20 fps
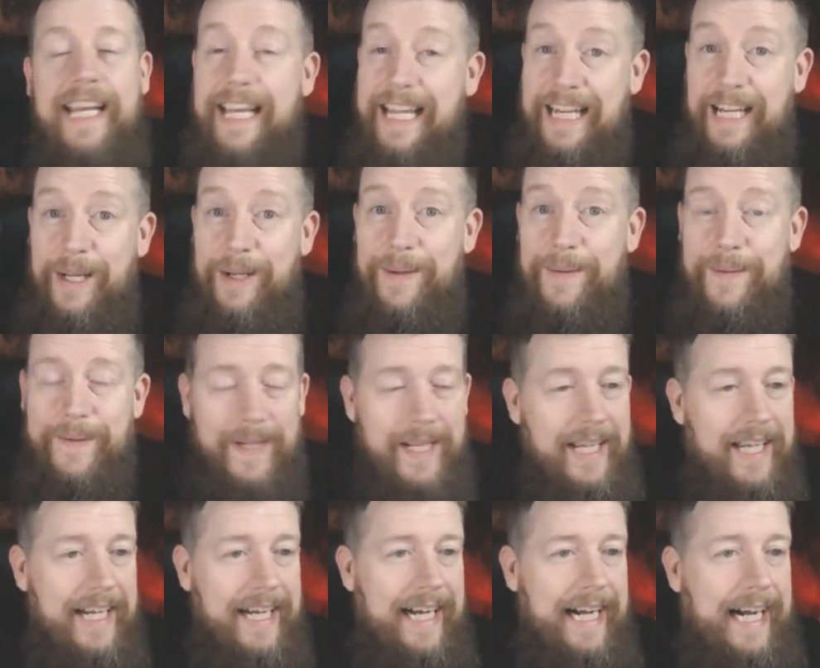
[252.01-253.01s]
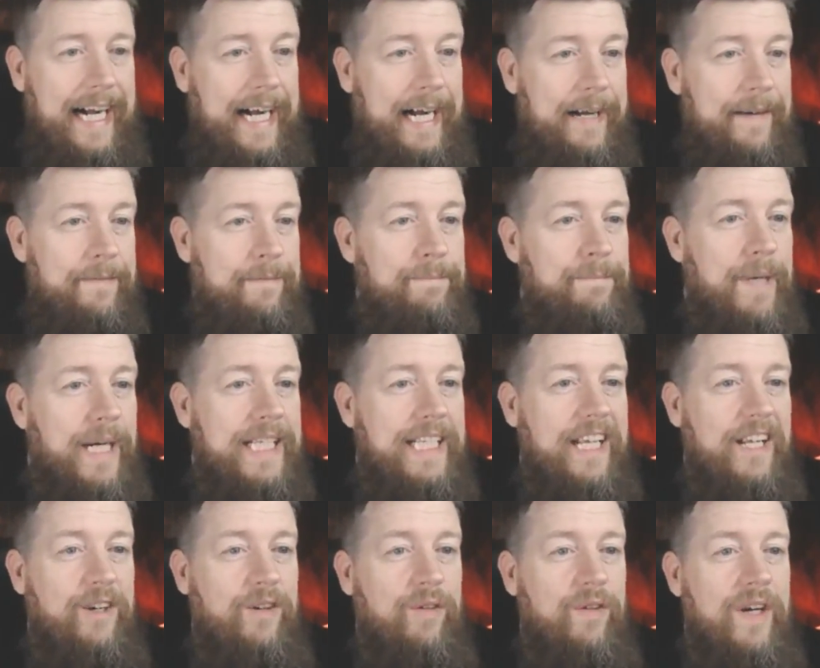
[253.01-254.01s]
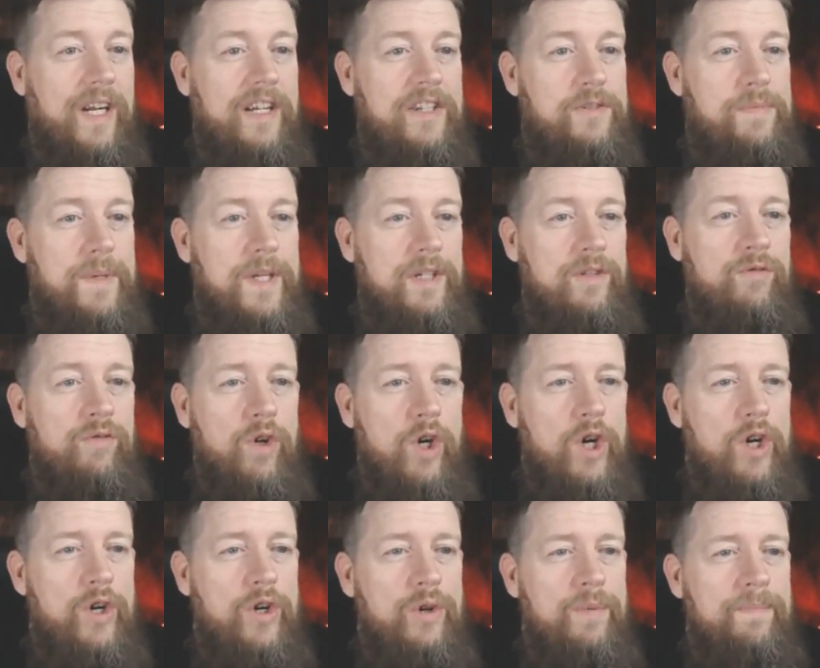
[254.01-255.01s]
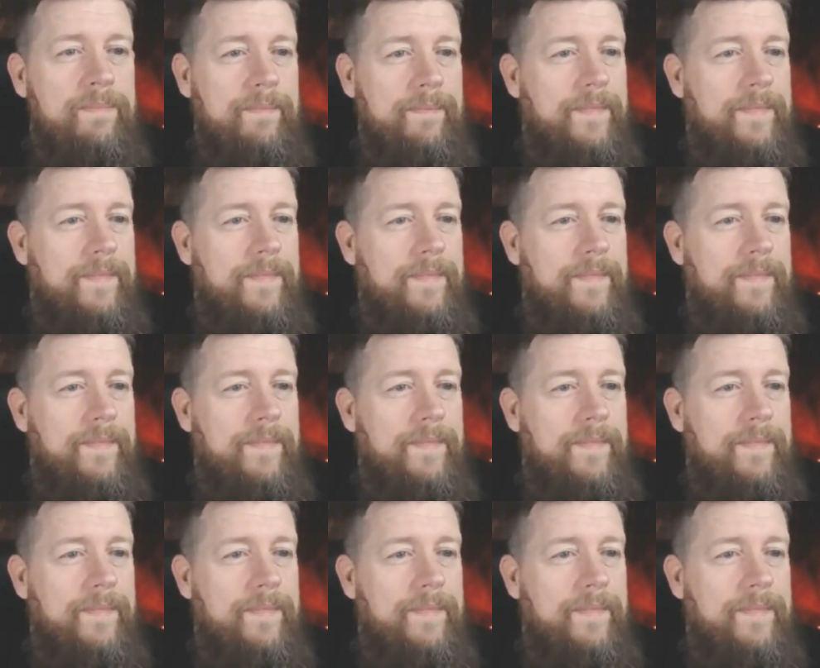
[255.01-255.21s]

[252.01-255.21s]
Hello. Mike Craftsman, room.